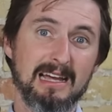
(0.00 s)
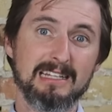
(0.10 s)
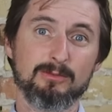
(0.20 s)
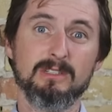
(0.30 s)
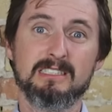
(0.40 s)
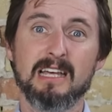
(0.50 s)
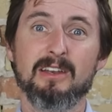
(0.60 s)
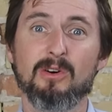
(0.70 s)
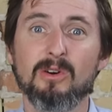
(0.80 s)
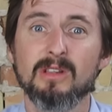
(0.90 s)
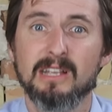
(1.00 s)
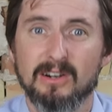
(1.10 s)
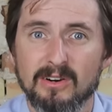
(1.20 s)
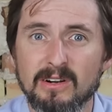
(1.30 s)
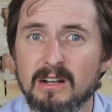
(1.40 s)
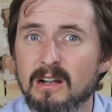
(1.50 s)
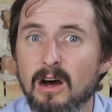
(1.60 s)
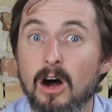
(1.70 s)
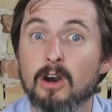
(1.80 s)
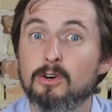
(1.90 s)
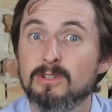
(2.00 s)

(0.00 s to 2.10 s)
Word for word: as we said earlier, are